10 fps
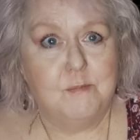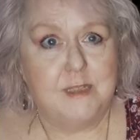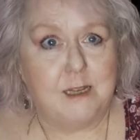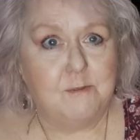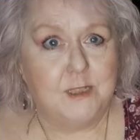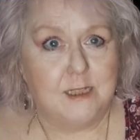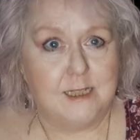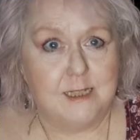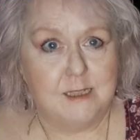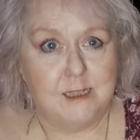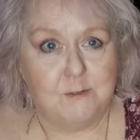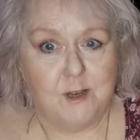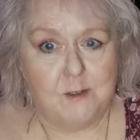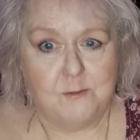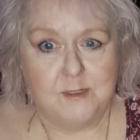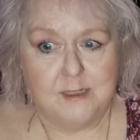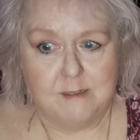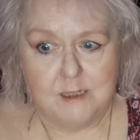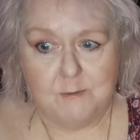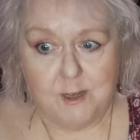Definitely, if
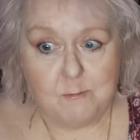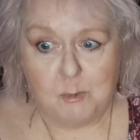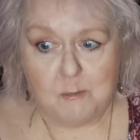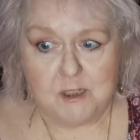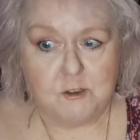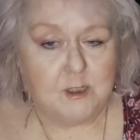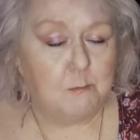I've published